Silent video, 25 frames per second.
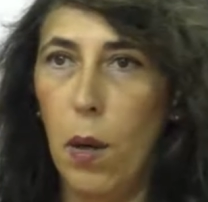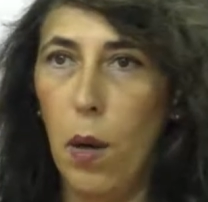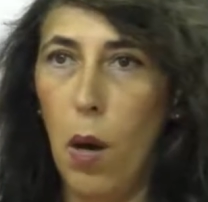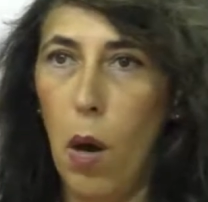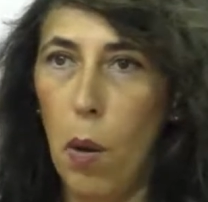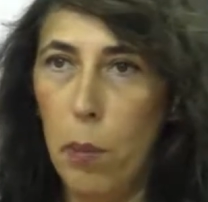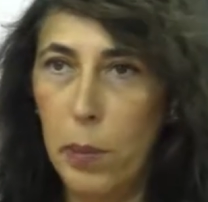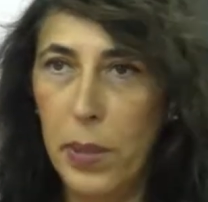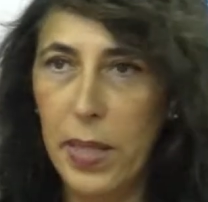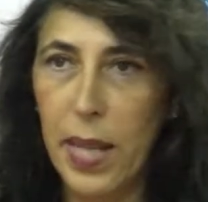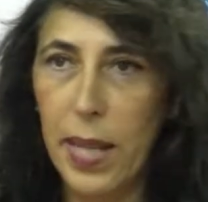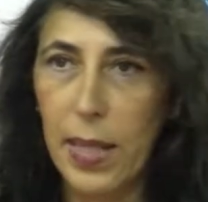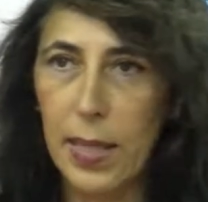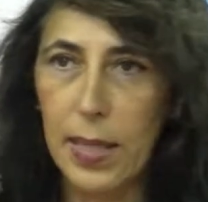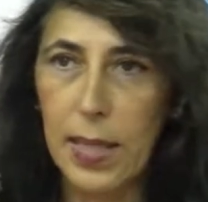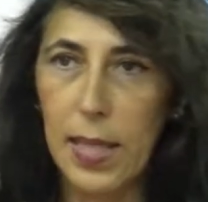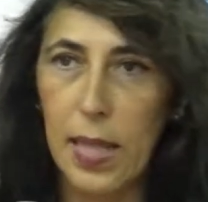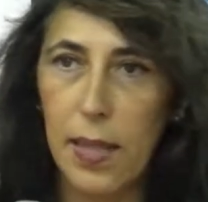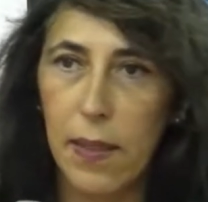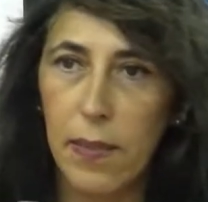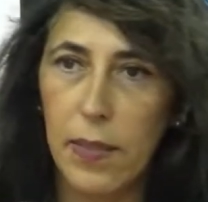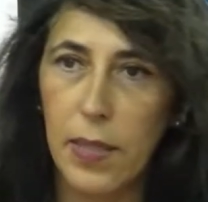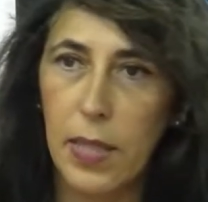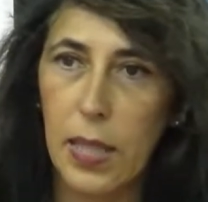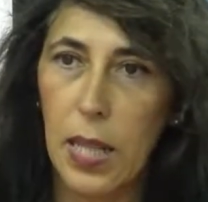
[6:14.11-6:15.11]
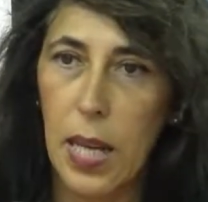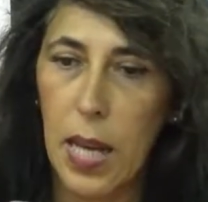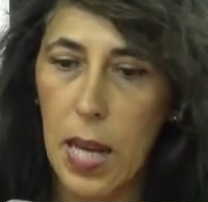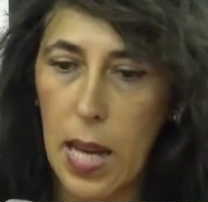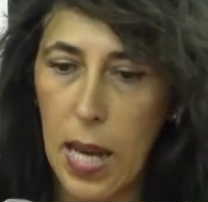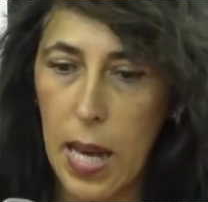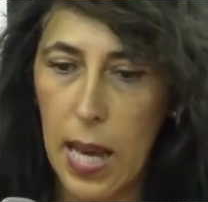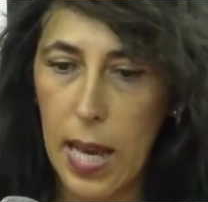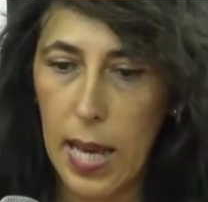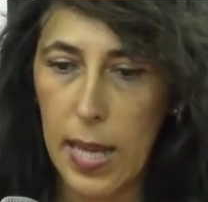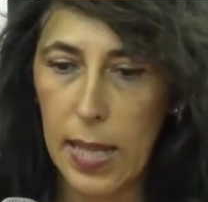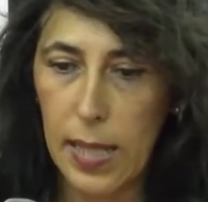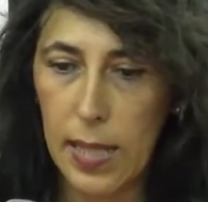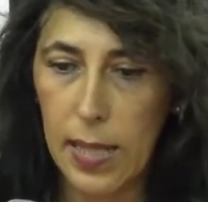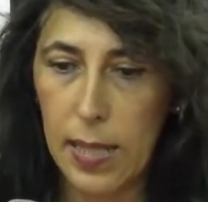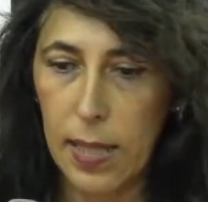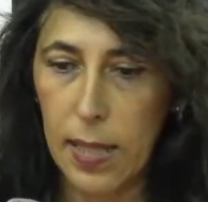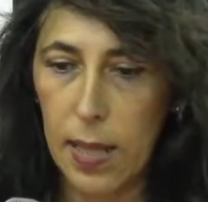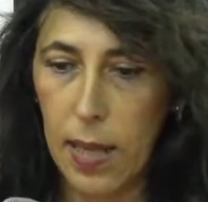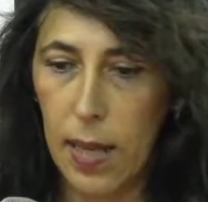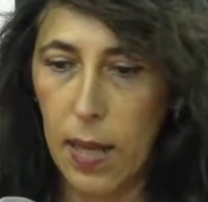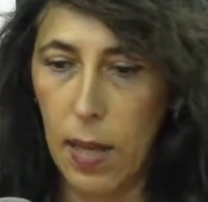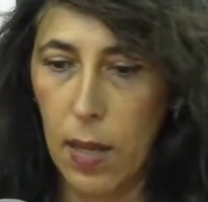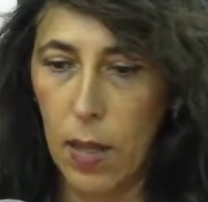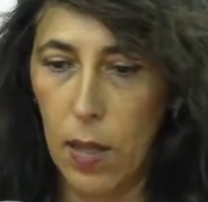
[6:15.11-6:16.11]
objectives is,
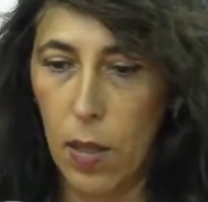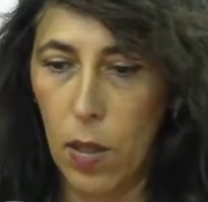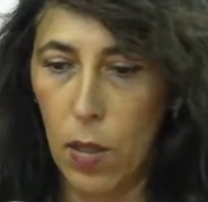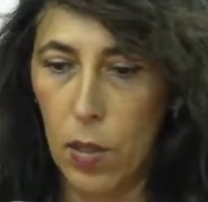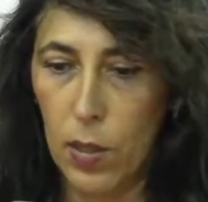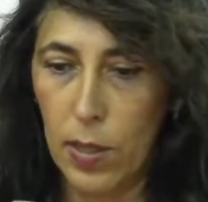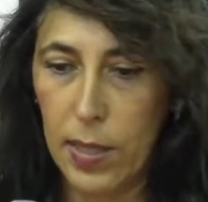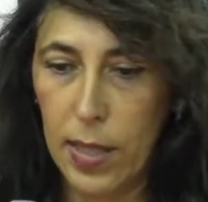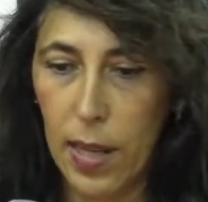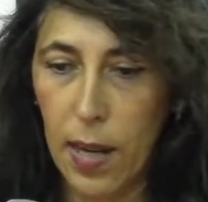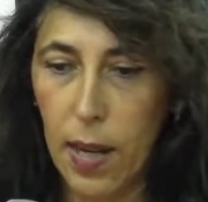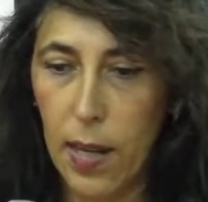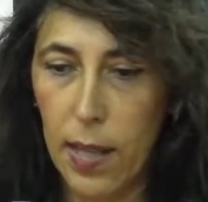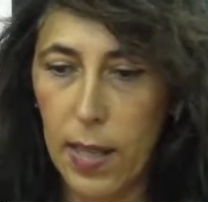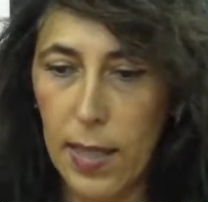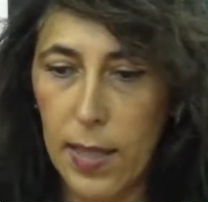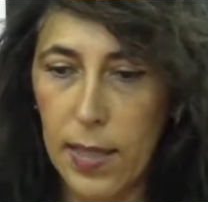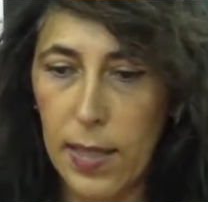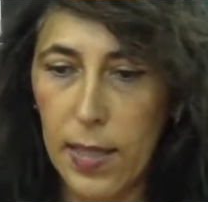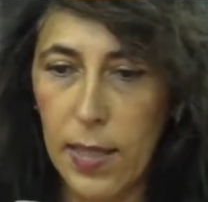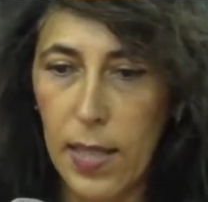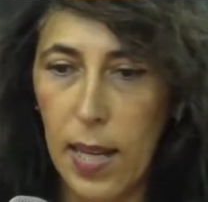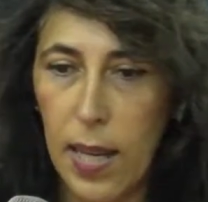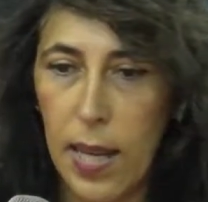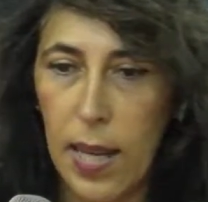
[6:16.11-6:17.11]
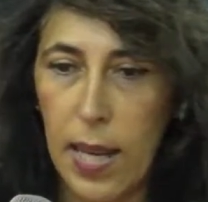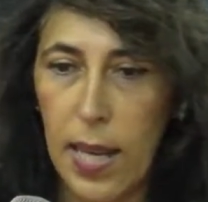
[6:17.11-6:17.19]
or targets,